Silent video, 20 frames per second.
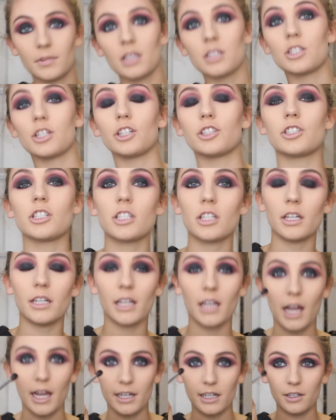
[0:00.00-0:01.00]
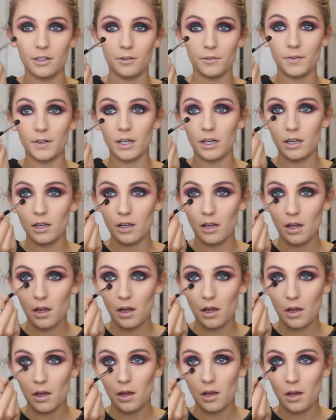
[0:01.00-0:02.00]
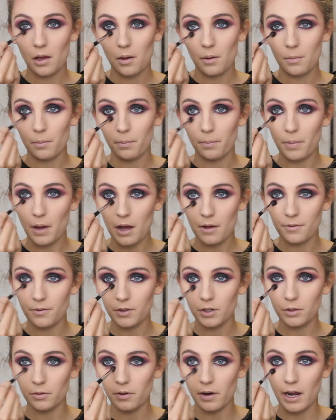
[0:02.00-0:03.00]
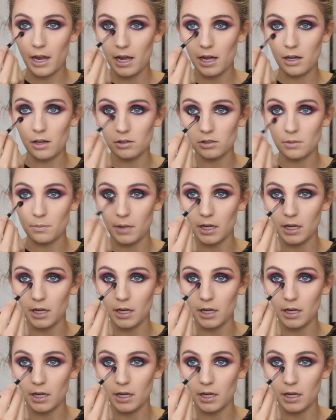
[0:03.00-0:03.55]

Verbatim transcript: So you're just going to kind of buff it around,